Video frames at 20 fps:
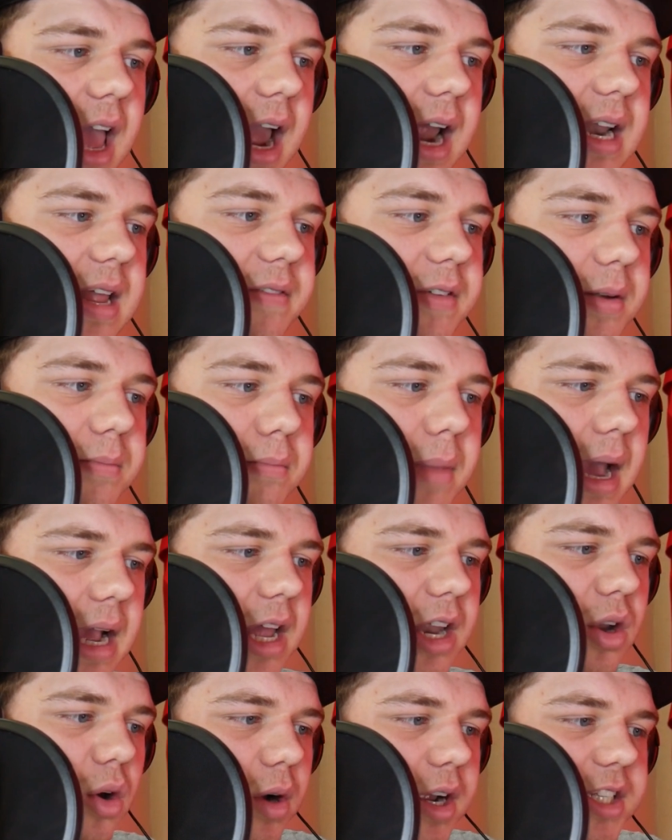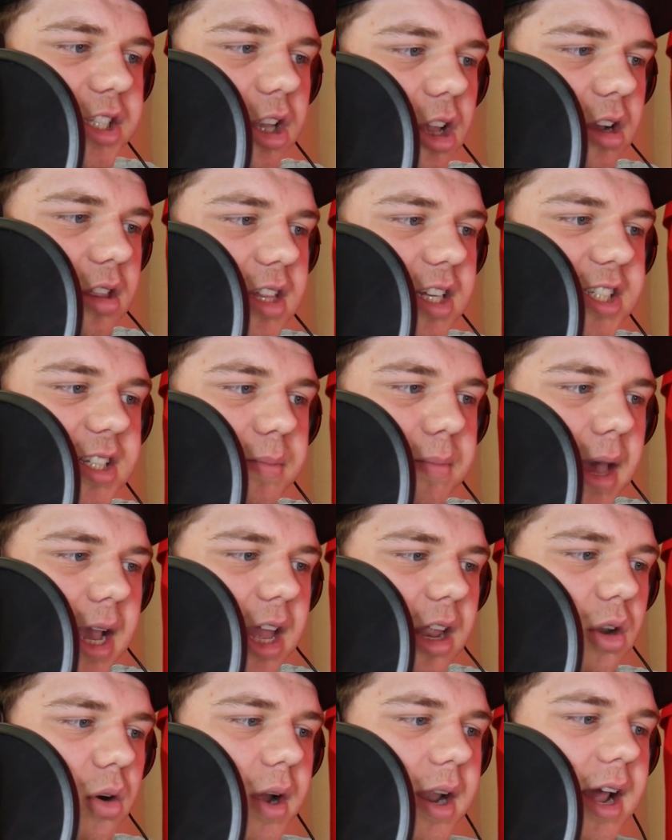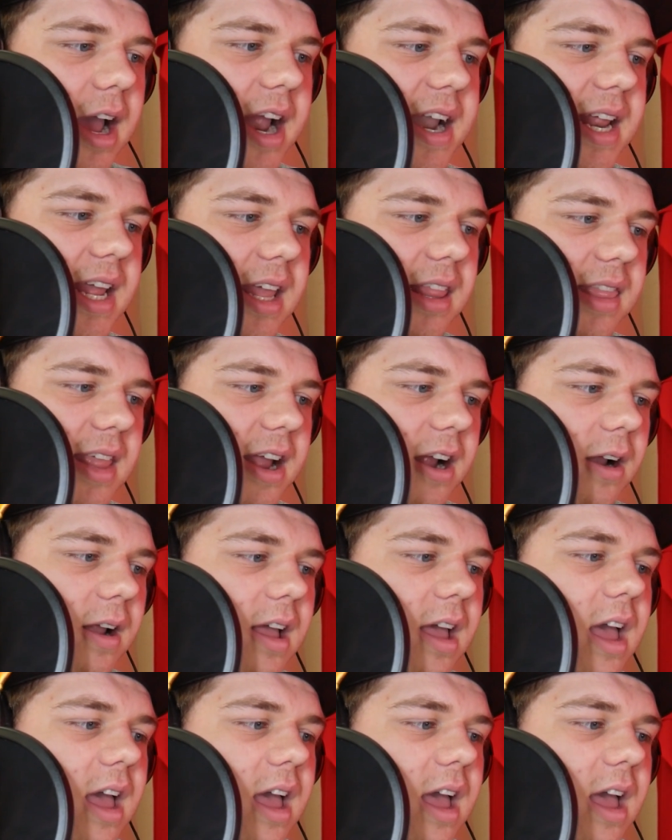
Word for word: and even Mechanoids. Look, there's a Mechanoid hiding in there.